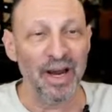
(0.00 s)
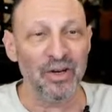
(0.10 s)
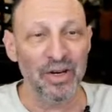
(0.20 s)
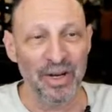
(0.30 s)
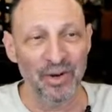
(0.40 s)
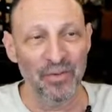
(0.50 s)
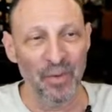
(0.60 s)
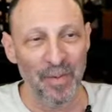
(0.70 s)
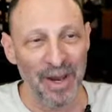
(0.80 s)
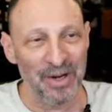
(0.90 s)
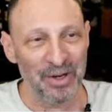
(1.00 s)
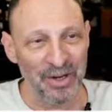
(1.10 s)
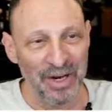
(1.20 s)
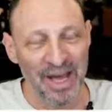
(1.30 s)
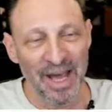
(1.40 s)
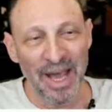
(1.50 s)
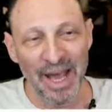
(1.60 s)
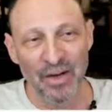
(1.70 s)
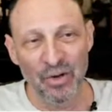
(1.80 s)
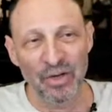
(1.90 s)
information,
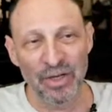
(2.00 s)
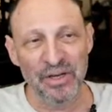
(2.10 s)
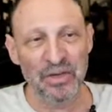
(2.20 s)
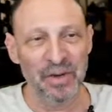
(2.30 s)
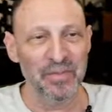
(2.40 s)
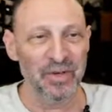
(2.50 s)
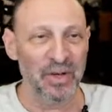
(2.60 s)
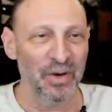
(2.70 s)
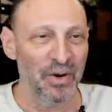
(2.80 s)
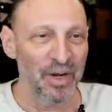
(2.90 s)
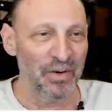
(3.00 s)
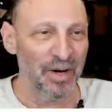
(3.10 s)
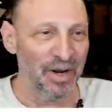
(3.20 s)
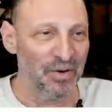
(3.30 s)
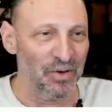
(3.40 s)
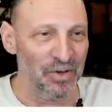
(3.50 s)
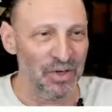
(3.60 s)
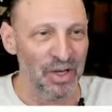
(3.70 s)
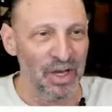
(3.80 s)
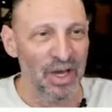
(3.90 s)
and usually some security credentials.
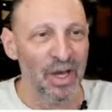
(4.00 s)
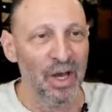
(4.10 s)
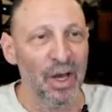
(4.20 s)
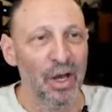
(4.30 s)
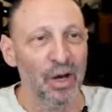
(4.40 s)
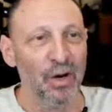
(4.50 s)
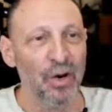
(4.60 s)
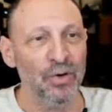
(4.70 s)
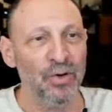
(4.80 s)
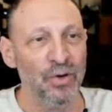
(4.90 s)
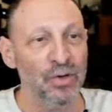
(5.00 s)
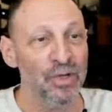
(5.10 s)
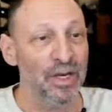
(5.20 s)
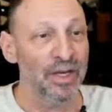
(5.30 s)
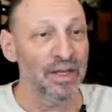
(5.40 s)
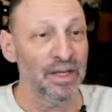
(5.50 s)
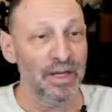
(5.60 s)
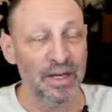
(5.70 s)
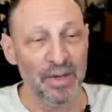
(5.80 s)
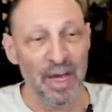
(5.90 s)
Cursors in the
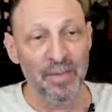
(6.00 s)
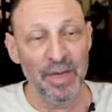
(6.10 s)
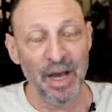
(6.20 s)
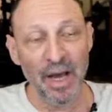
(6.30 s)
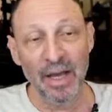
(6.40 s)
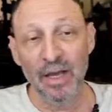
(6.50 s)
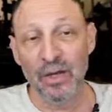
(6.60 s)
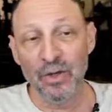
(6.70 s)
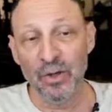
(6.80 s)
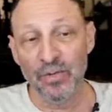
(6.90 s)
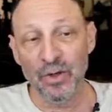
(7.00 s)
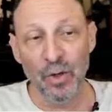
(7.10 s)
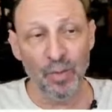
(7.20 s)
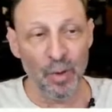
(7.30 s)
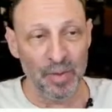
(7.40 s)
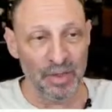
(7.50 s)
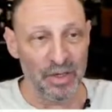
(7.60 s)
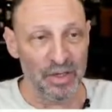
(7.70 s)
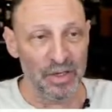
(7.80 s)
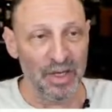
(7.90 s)
DB API serve two purposes.
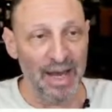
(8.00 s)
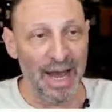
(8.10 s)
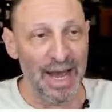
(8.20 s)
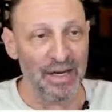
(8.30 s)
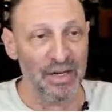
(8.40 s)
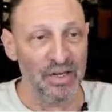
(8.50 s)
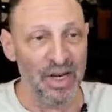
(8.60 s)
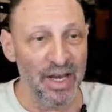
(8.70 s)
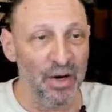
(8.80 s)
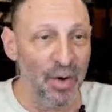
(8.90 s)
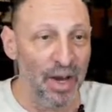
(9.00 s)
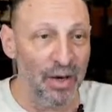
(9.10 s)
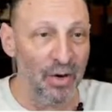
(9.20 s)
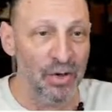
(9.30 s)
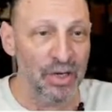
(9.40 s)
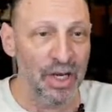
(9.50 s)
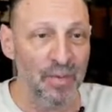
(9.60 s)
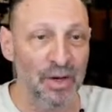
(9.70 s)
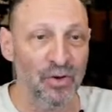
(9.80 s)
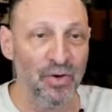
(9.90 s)
They act as iterators,
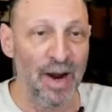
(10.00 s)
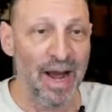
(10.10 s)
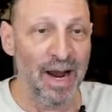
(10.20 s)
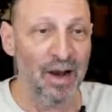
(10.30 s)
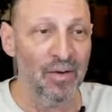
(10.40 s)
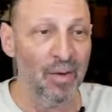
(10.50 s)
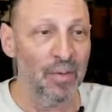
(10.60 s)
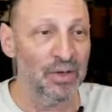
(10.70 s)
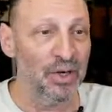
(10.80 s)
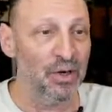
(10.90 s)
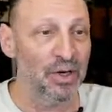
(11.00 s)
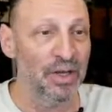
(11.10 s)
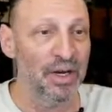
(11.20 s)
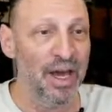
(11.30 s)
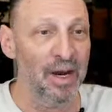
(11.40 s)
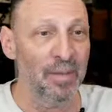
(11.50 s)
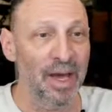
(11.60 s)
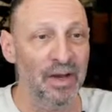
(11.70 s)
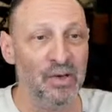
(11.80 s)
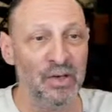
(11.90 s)
keeping track of a position in the database,